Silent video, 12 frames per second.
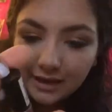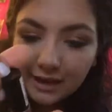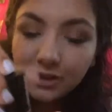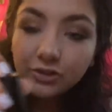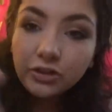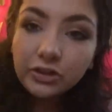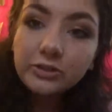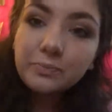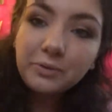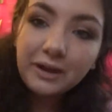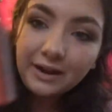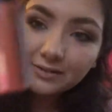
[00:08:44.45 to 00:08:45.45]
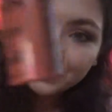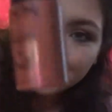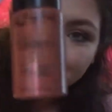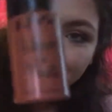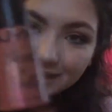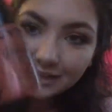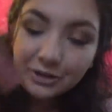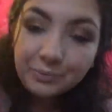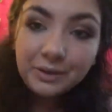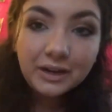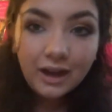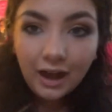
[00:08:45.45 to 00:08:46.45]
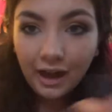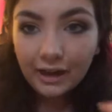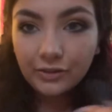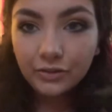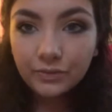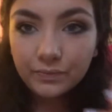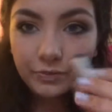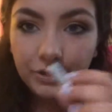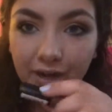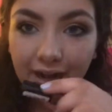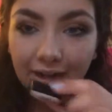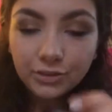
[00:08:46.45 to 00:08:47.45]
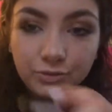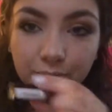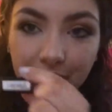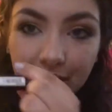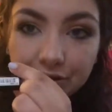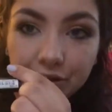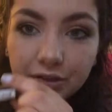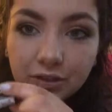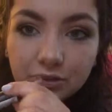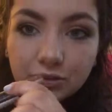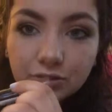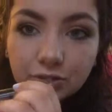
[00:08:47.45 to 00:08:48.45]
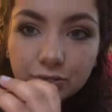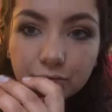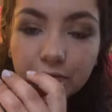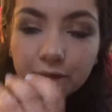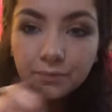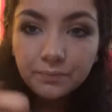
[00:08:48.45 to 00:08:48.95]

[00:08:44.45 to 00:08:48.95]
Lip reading: It looks brown in the container, but on your actual mouth it looks nude.